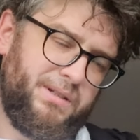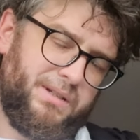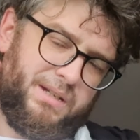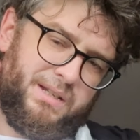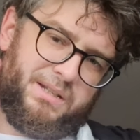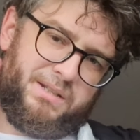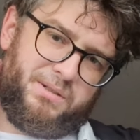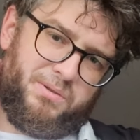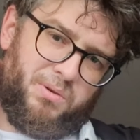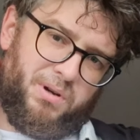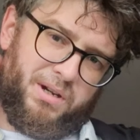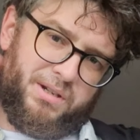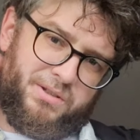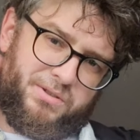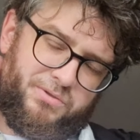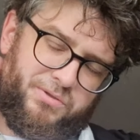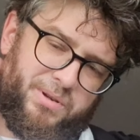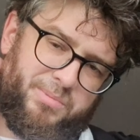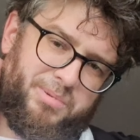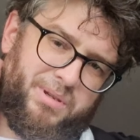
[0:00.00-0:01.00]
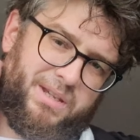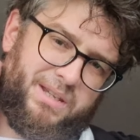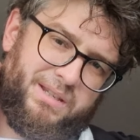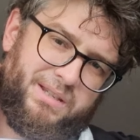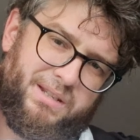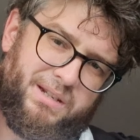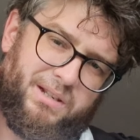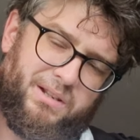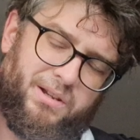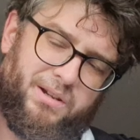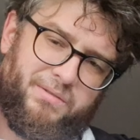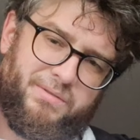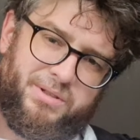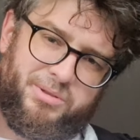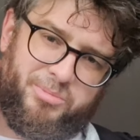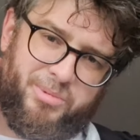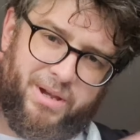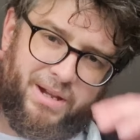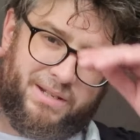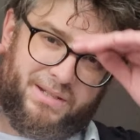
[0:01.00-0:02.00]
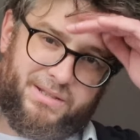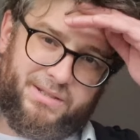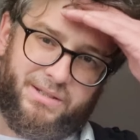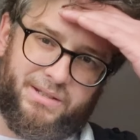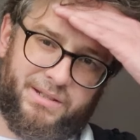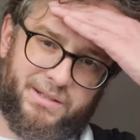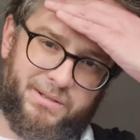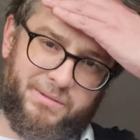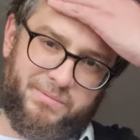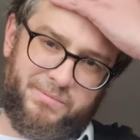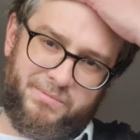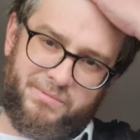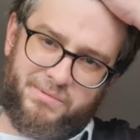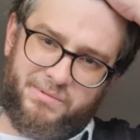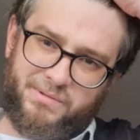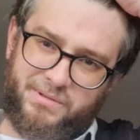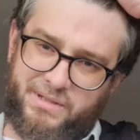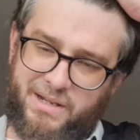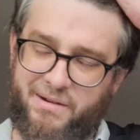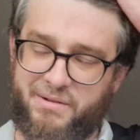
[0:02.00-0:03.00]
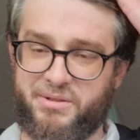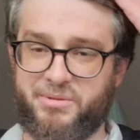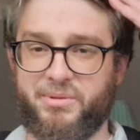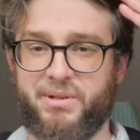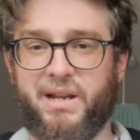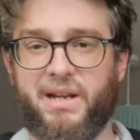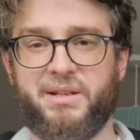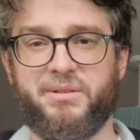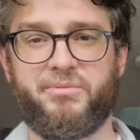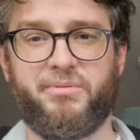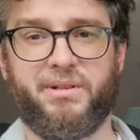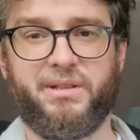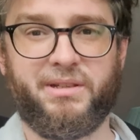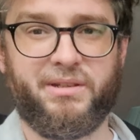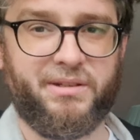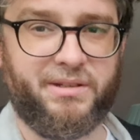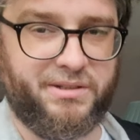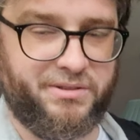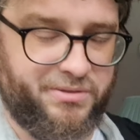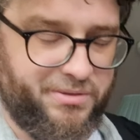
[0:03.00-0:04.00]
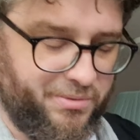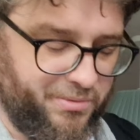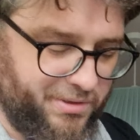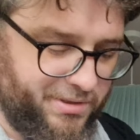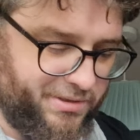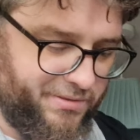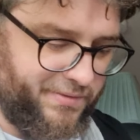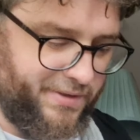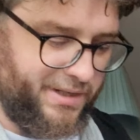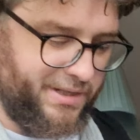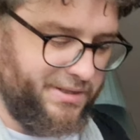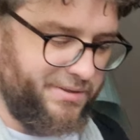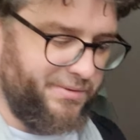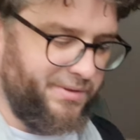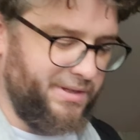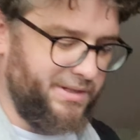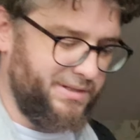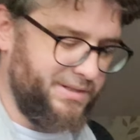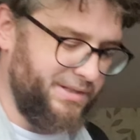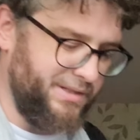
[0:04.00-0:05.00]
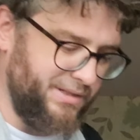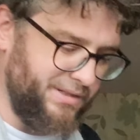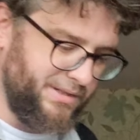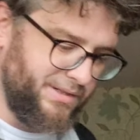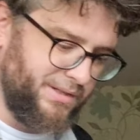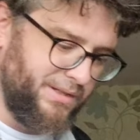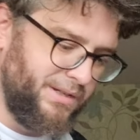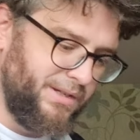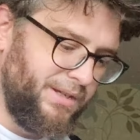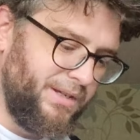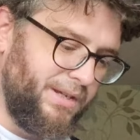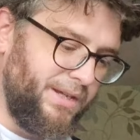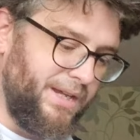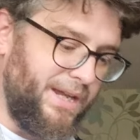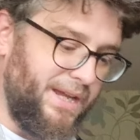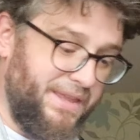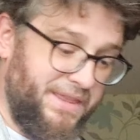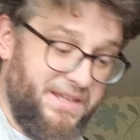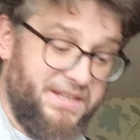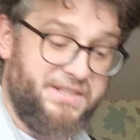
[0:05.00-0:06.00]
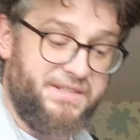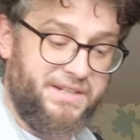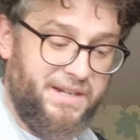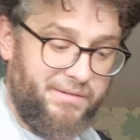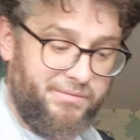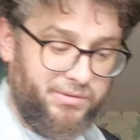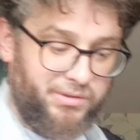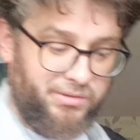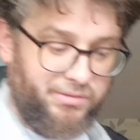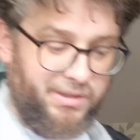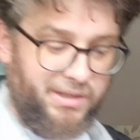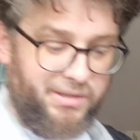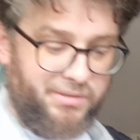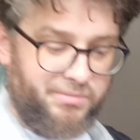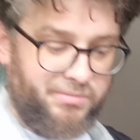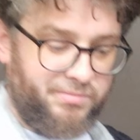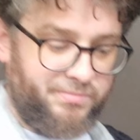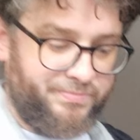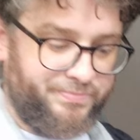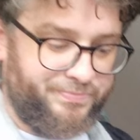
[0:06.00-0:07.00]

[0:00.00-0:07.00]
it's quite trippy in a lot of respects, you know. Terence McKenna's probably a good interesting one to read as well, I've see. in this general realm.